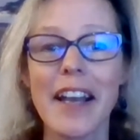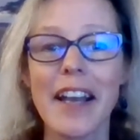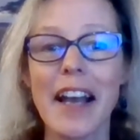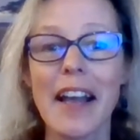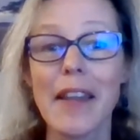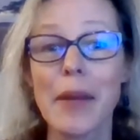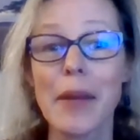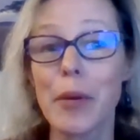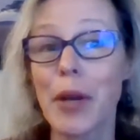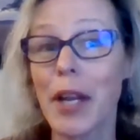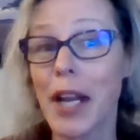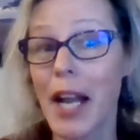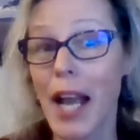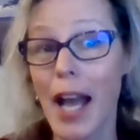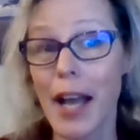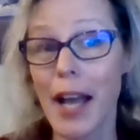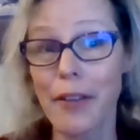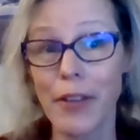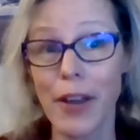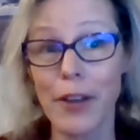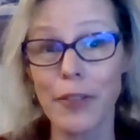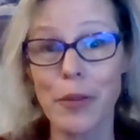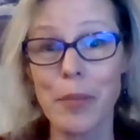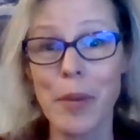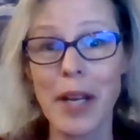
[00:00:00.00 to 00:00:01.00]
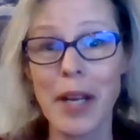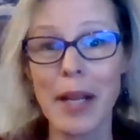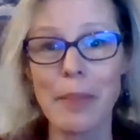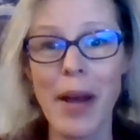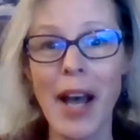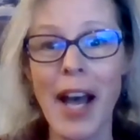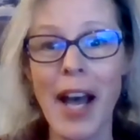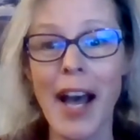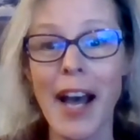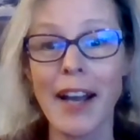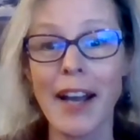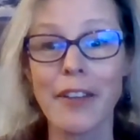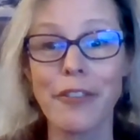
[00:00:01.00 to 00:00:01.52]
And then we're going to have everybody
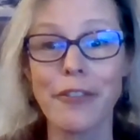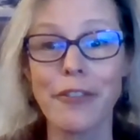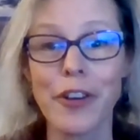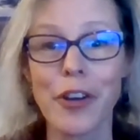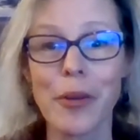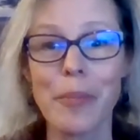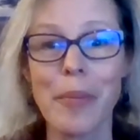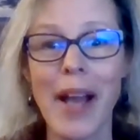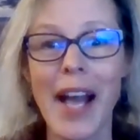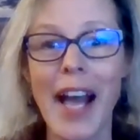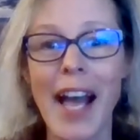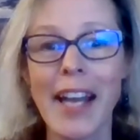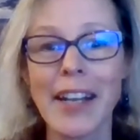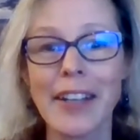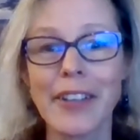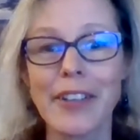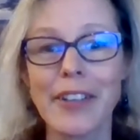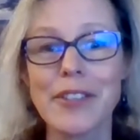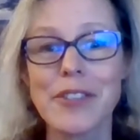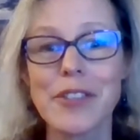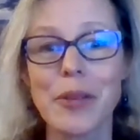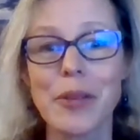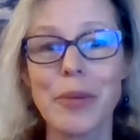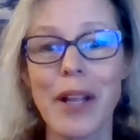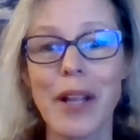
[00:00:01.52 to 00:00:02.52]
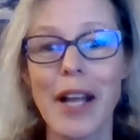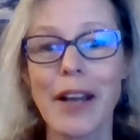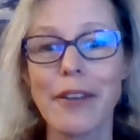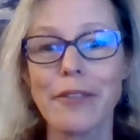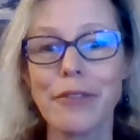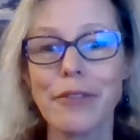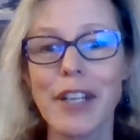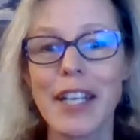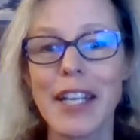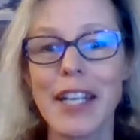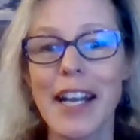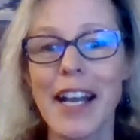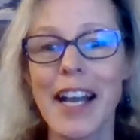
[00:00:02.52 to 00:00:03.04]
back for a panel. So we'll have
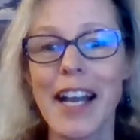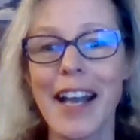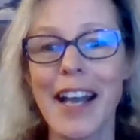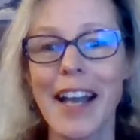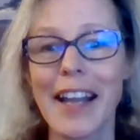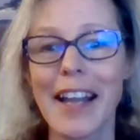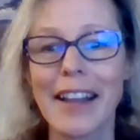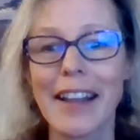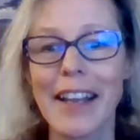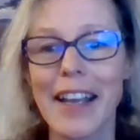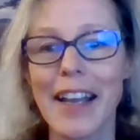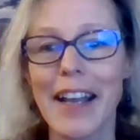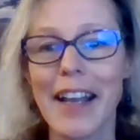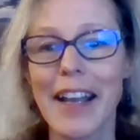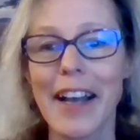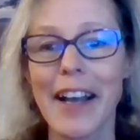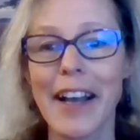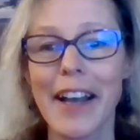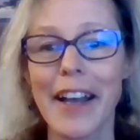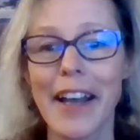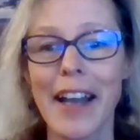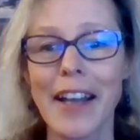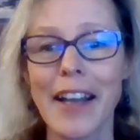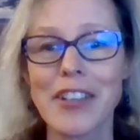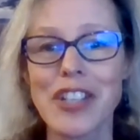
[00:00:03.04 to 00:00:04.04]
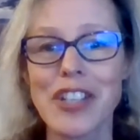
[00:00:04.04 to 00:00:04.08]
Rita and Leah,